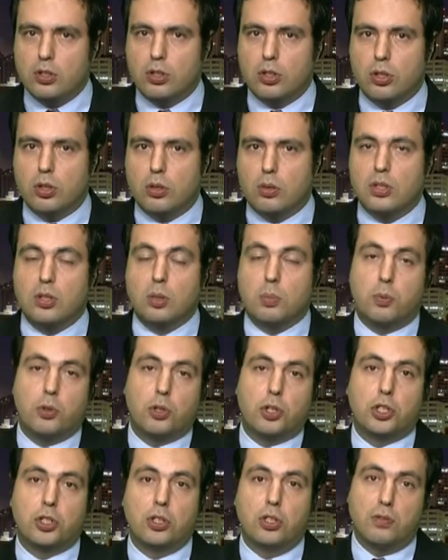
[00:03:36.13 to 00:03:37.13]
so there is a
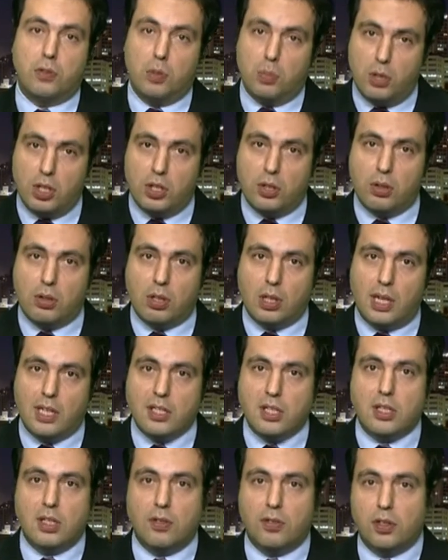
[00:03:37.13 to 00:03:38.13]
portion of the middle class
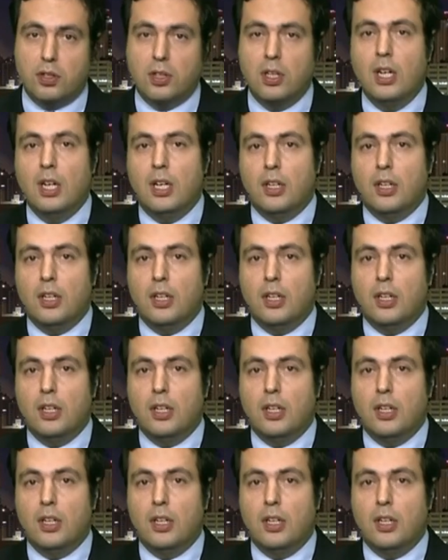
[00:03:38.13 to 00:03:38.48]
and even